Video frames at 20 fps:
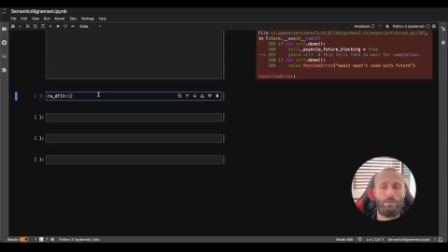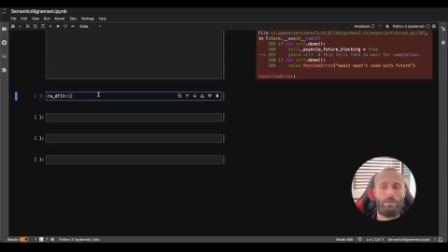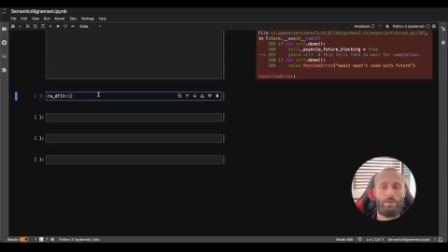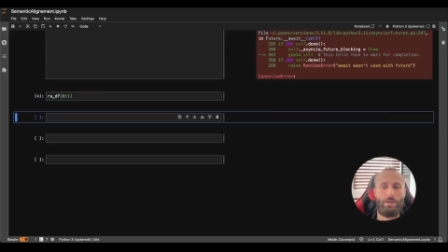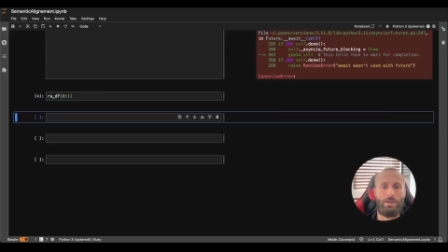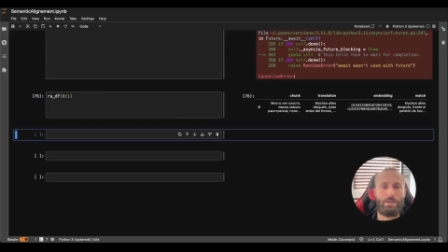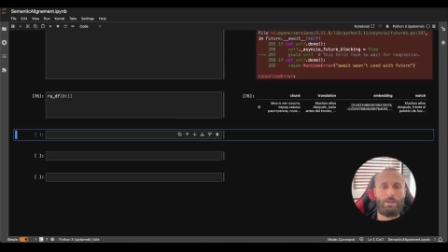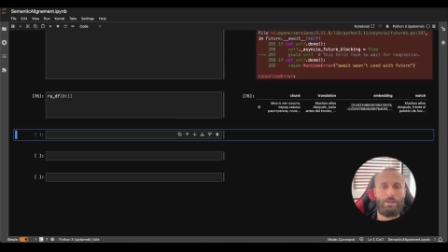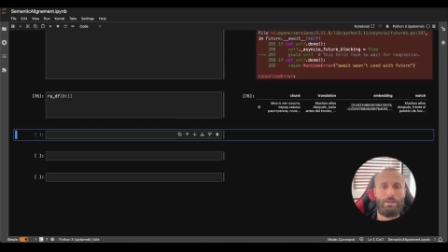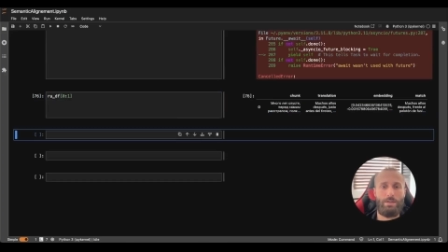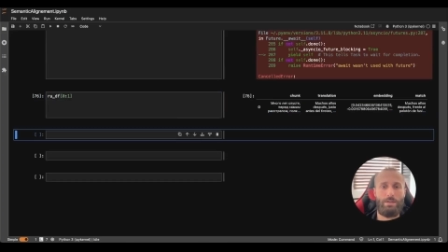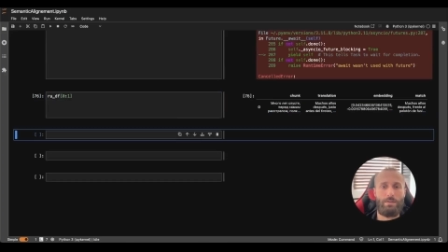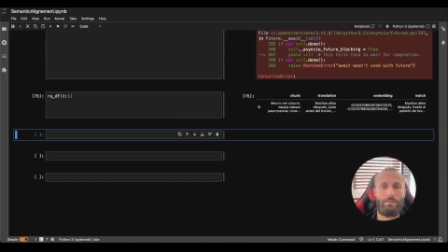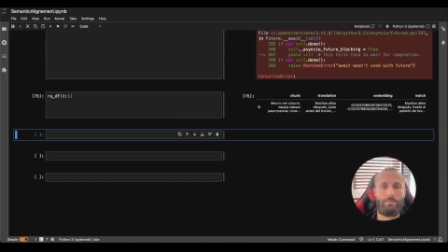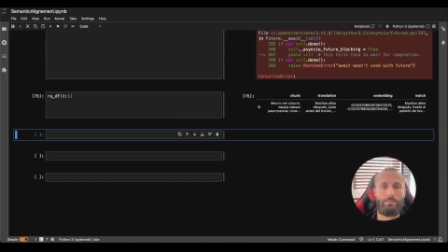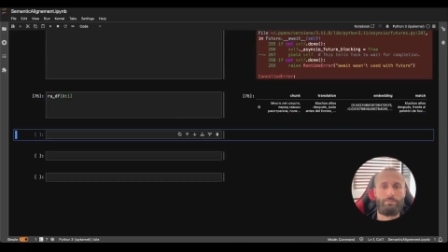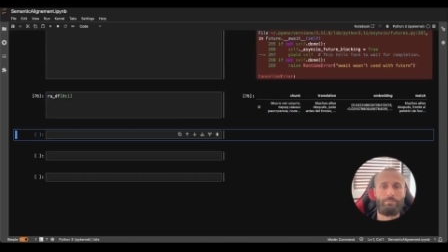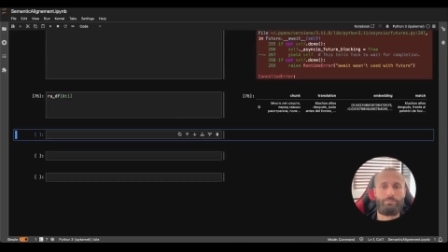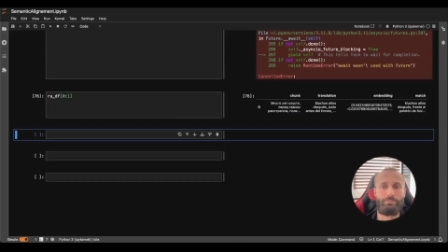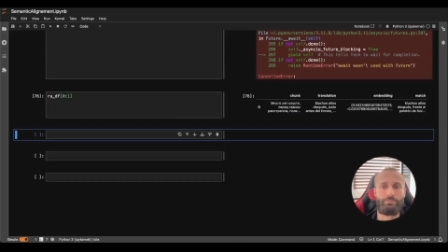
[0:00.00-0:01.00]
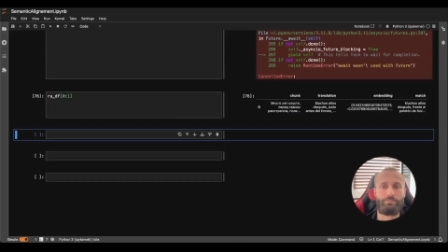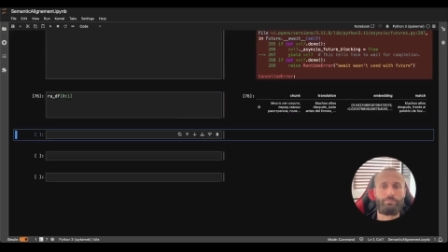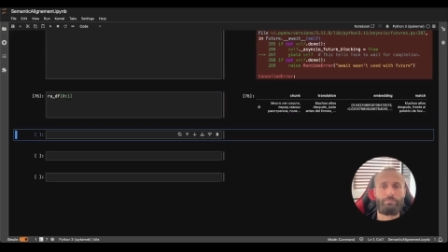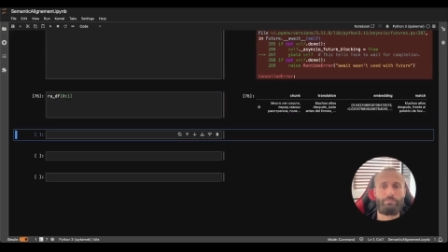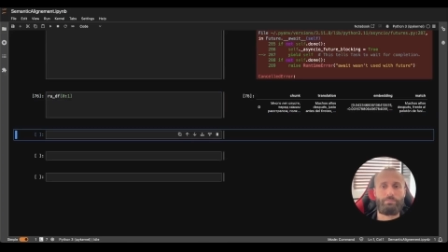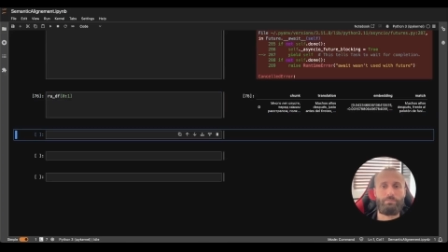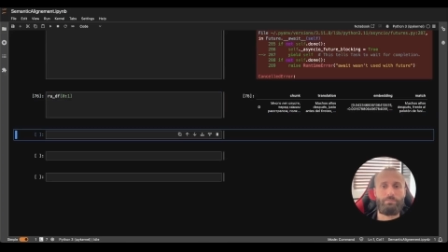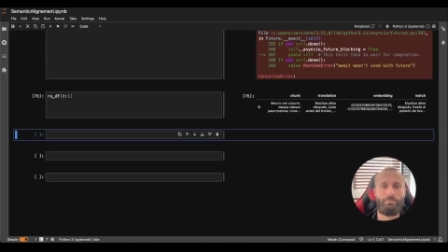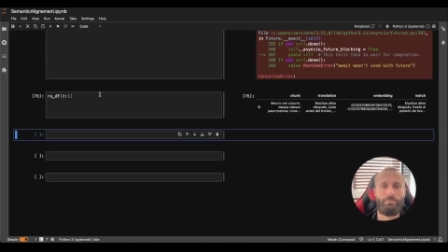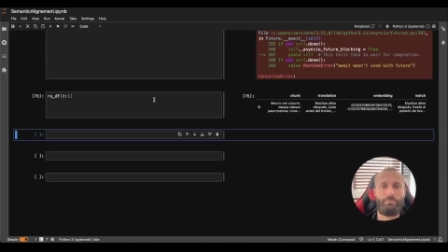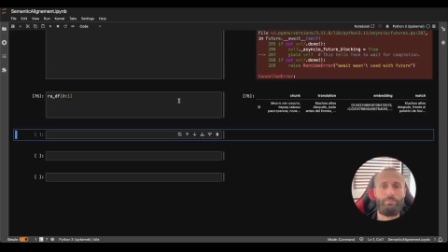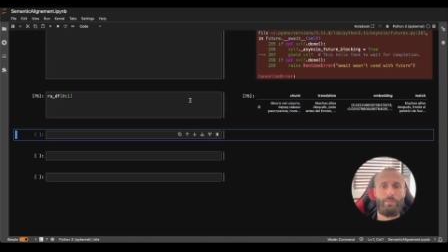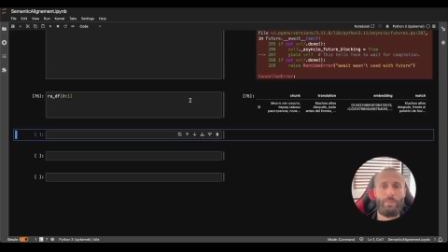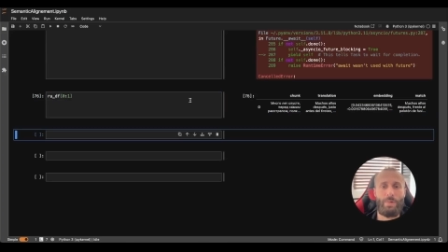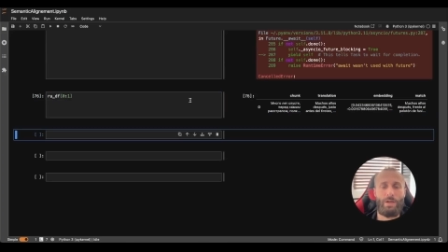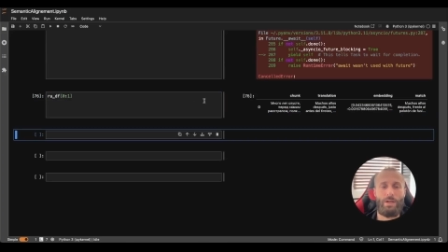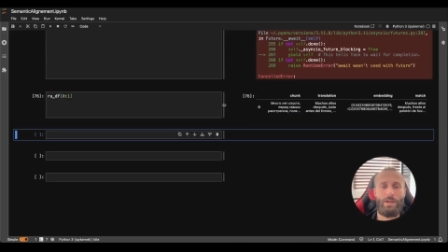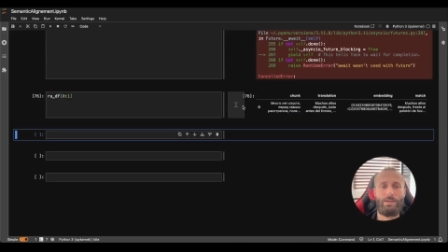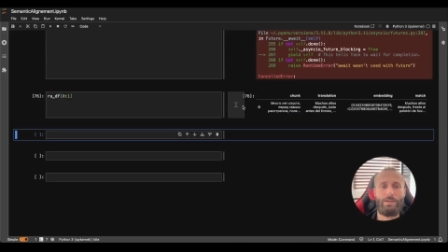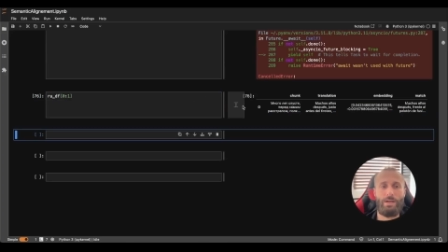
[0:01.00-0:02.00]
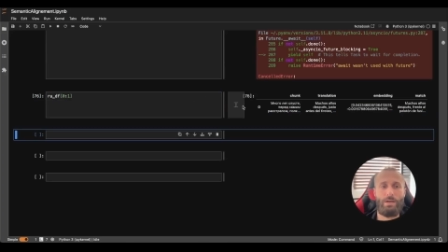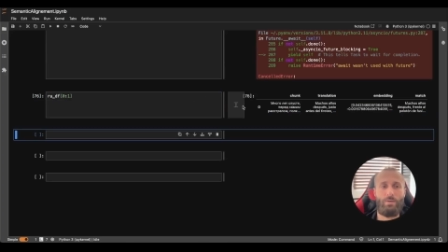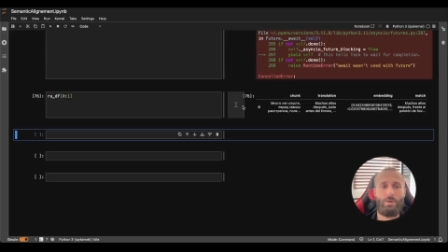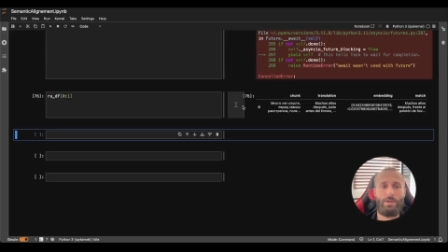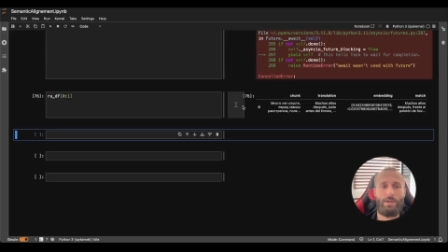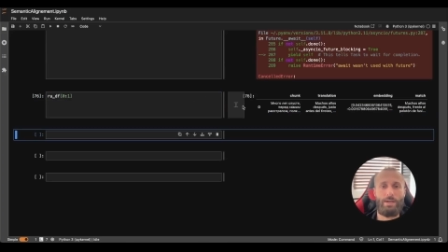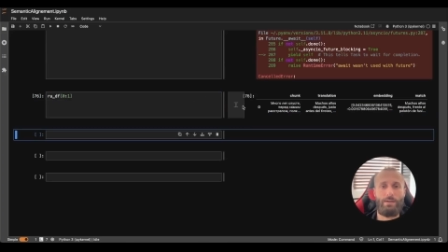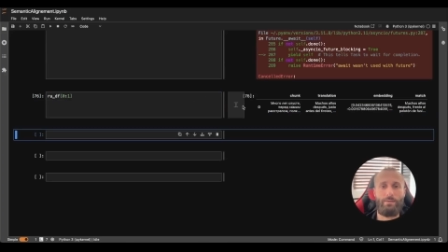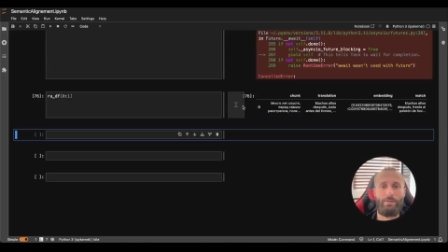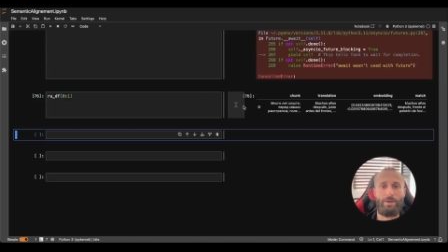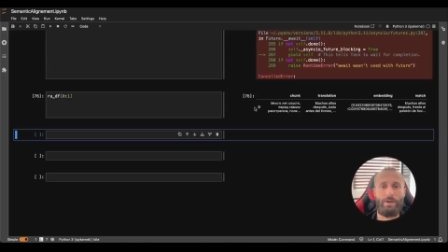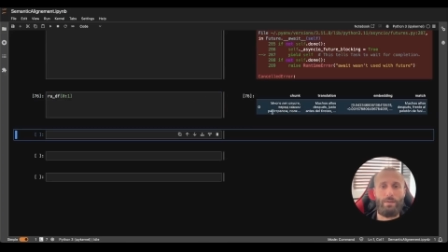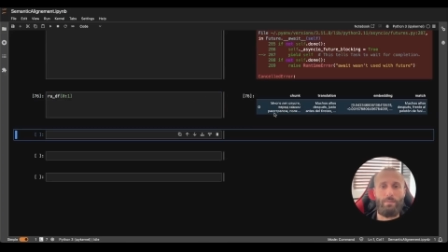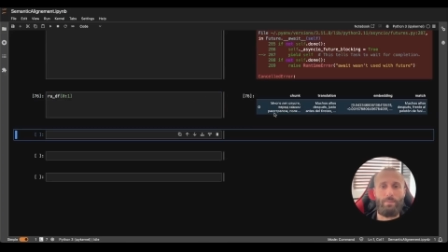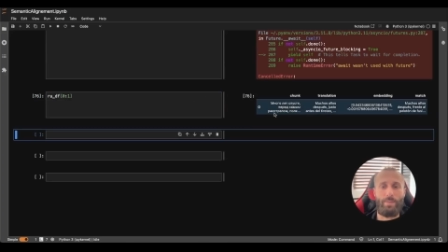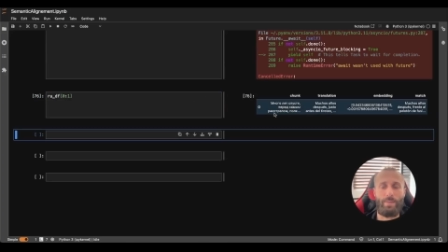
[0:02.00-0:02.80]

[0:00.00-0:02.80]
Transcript: let's see our data frame.